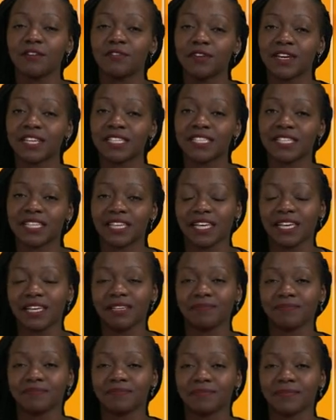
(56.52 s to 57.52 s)

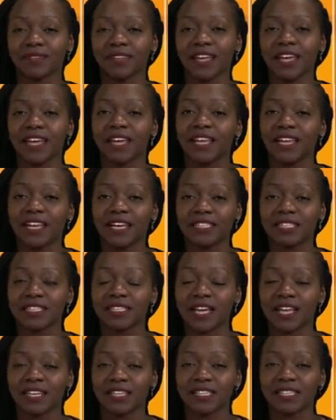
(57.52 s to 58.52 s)
Firstly, let
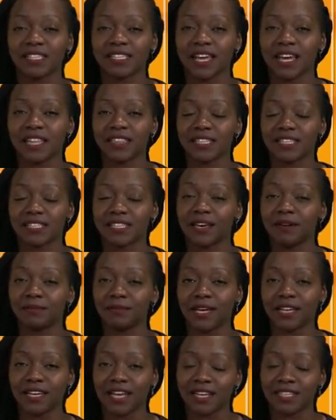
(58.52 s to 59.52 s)
us understand the term
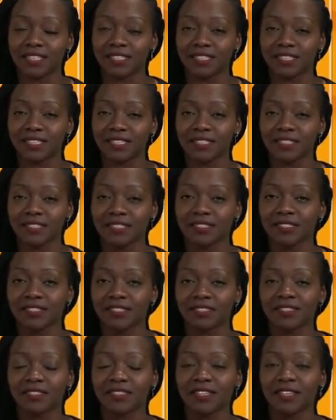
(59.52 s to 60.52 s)
analysis.
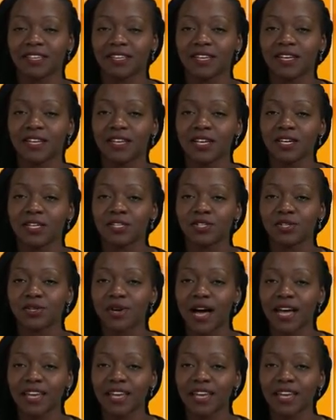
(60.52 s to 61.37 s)
To